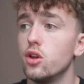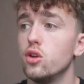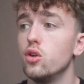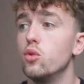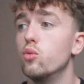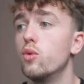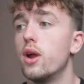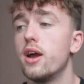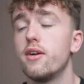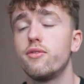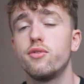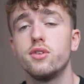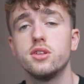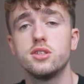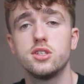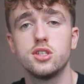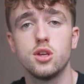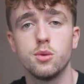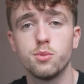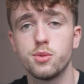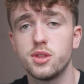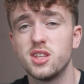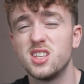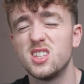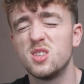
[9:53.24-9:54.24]
you reference
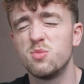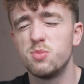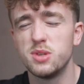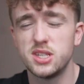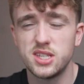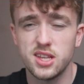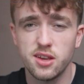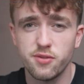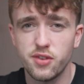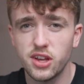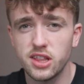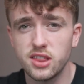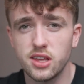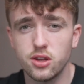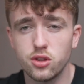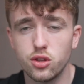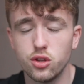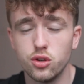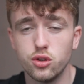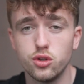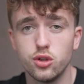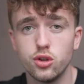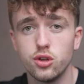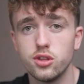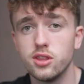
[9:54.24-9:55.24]
something specific that
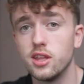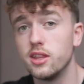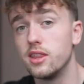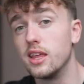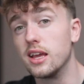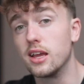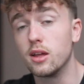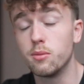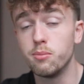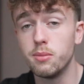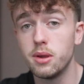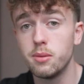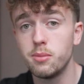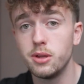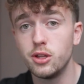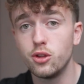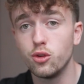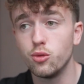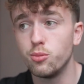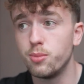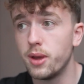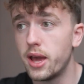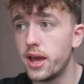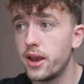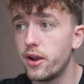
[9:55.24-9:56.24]
they're doing that they can maybe
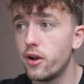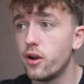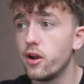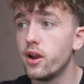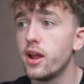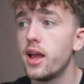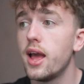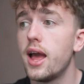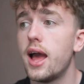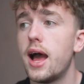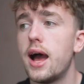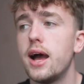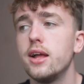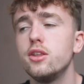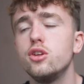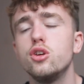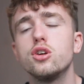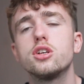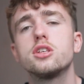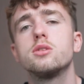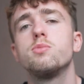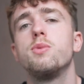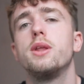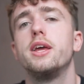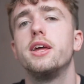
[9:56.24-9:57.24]
do better, and you
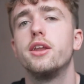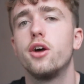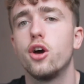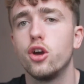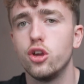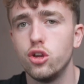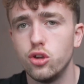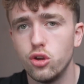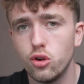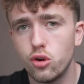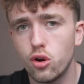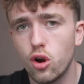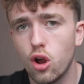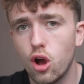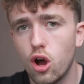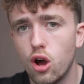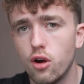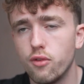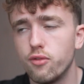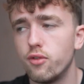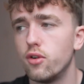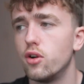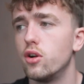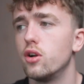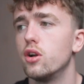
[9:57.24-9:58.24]
explain how your
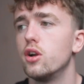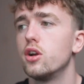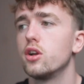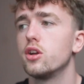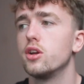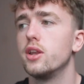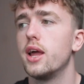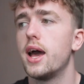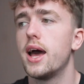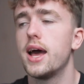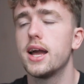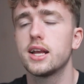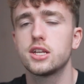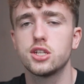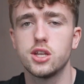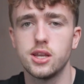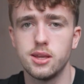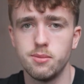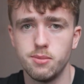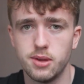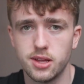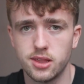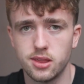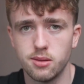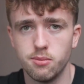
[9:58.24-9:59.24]
offer could
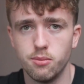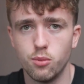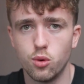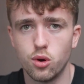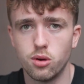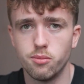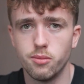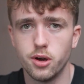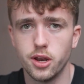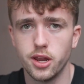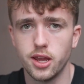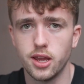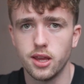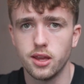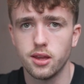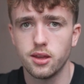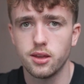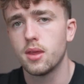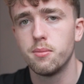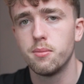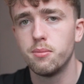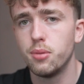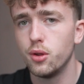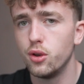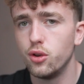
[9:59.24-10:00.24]
actually make them more money.
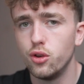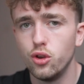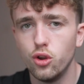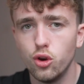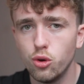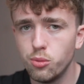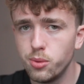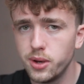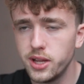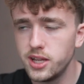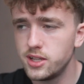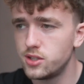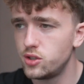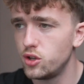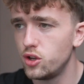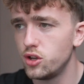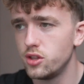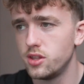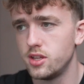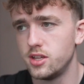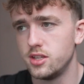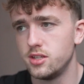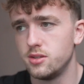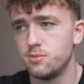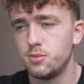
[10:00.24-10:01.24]
But nobody's
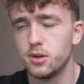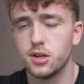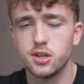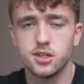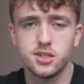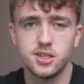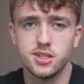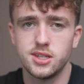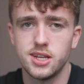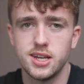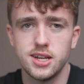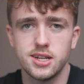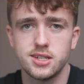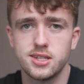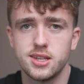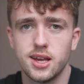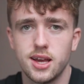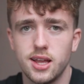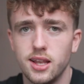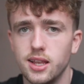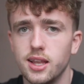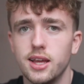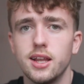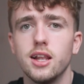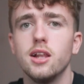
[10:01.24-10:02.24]
doing this because it takes
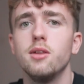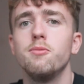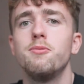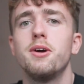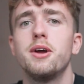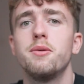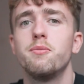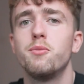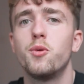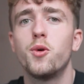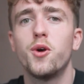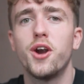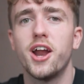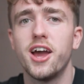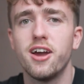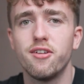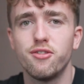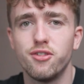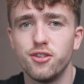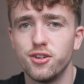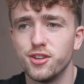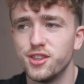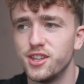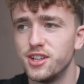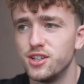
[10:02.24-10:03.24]
a little bit more
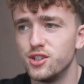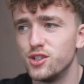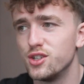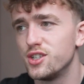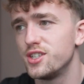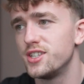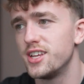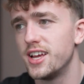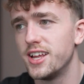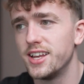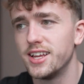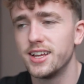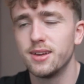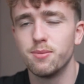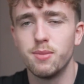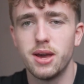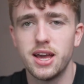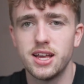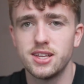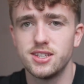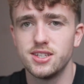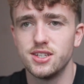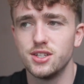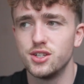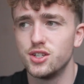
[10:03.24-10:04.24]
effort than just sending a
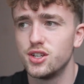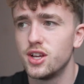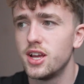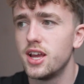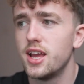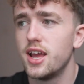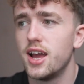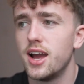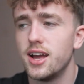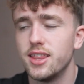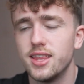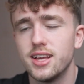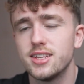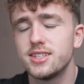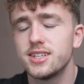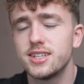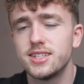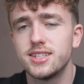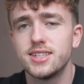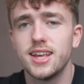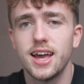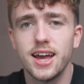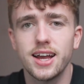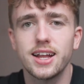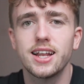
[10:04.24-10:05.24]
message. And that's
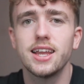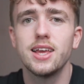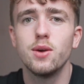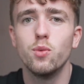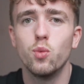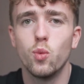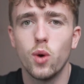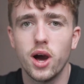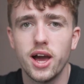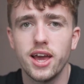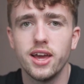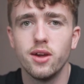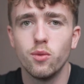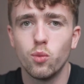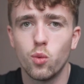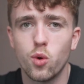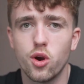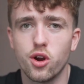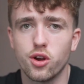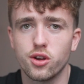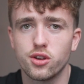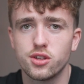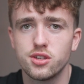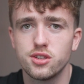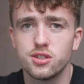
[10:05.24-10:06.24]
exactly why it
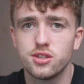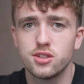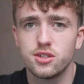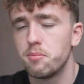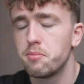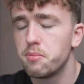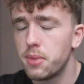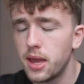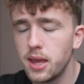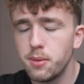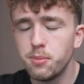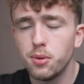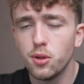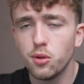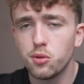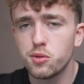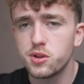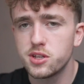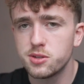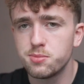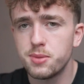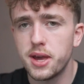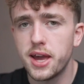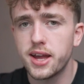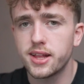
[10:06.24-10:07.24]
works. People
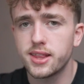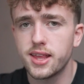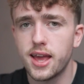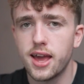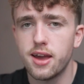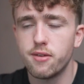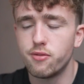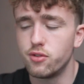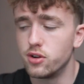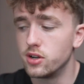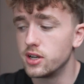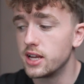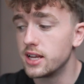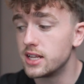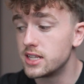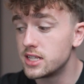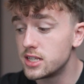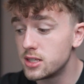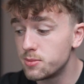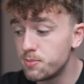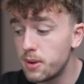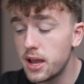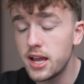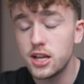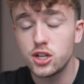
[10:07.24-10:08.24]
respect effort,
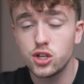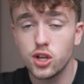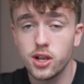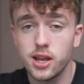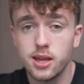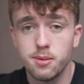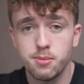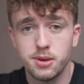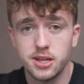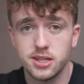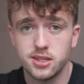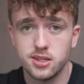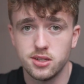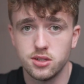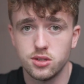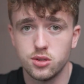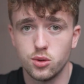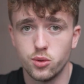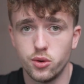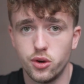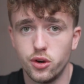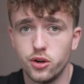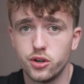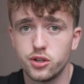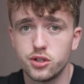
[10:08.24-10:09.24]
especially business
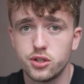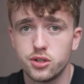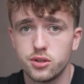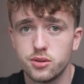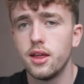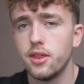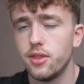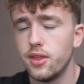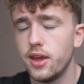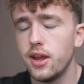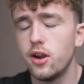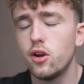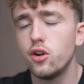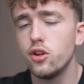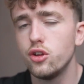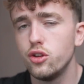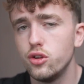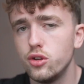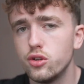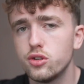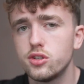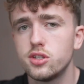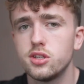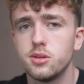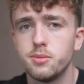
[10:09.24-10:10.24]
owners. They are
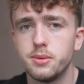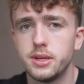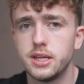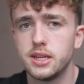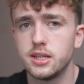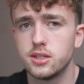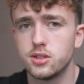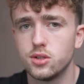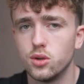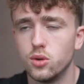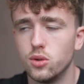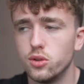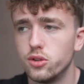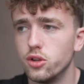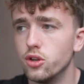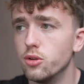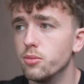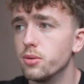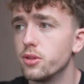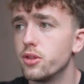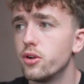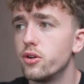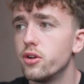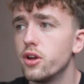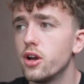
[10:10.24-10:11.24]
used to being sold to,
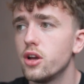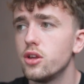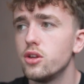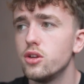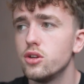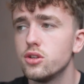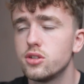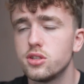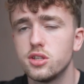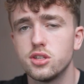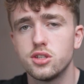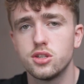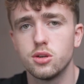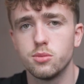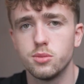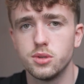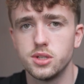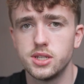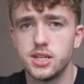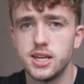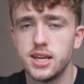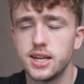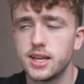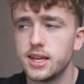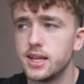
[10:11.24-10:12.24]
but they're not used to
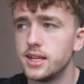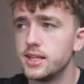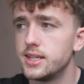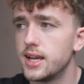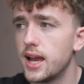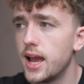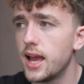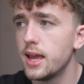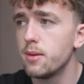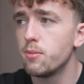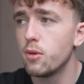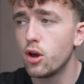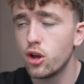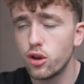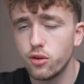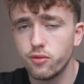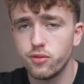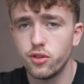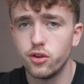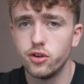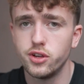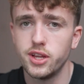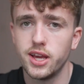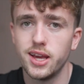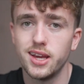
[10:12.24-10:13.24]
someone taking time out of
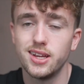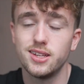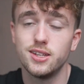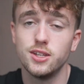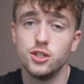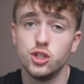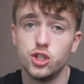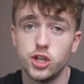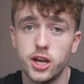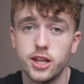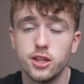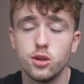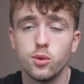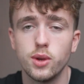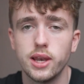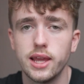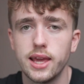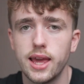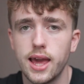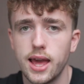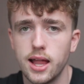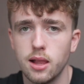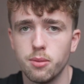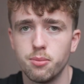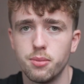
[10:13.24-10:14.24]
their day to
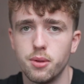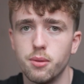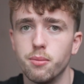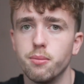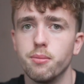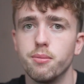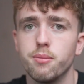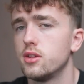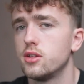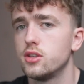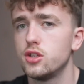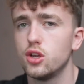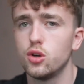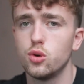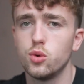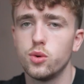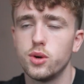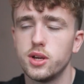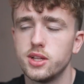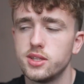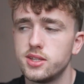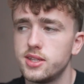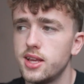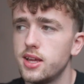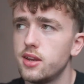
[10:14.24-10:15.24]
genuinely help them. So
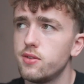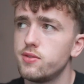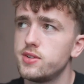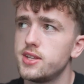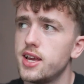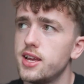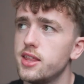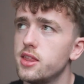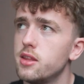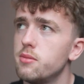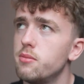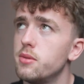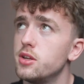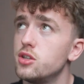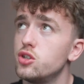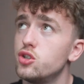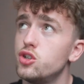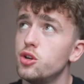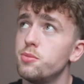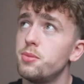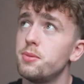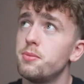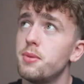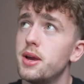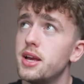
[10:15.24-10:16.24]
instead of sending them a
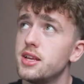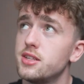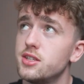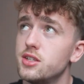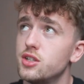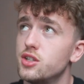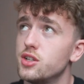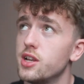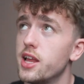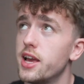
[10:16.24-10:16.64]
stupid message